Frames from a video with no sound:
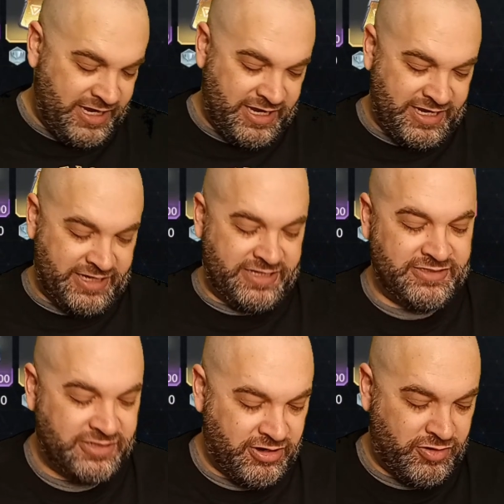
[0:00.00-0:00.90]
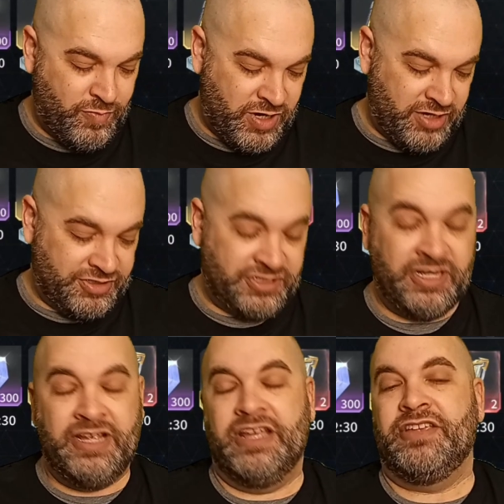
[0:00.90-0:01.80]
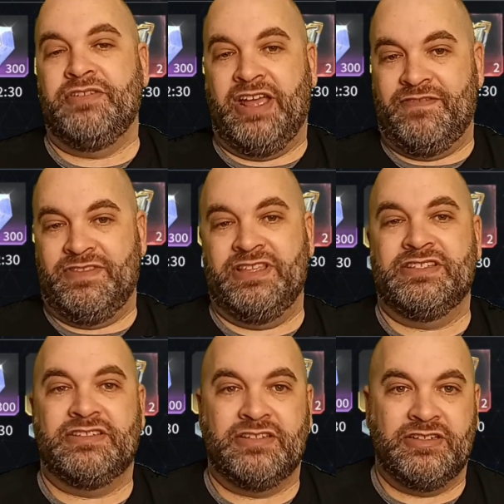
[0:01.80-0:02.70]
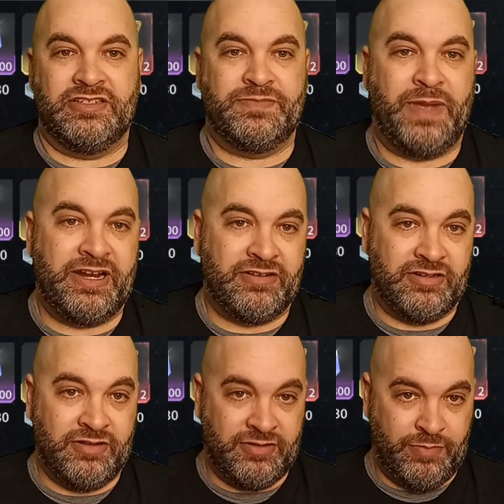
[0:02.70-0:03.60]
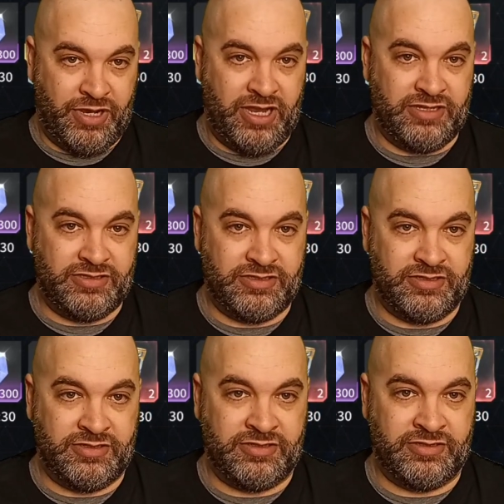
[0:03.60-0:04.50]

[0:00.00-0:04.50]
in Kinsaro Marsh, you have this spider boss